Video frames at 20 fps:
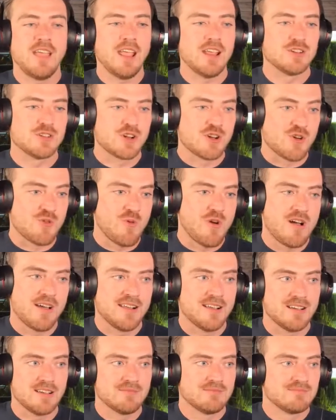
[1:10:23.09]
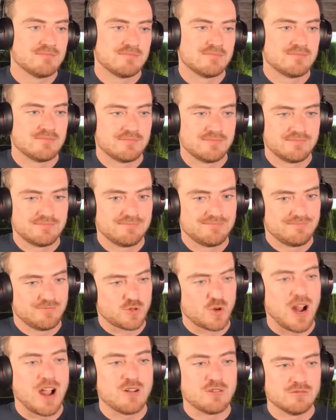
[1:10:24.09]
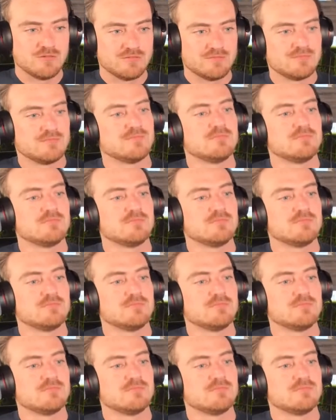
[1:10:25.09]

Asian arowana, trout,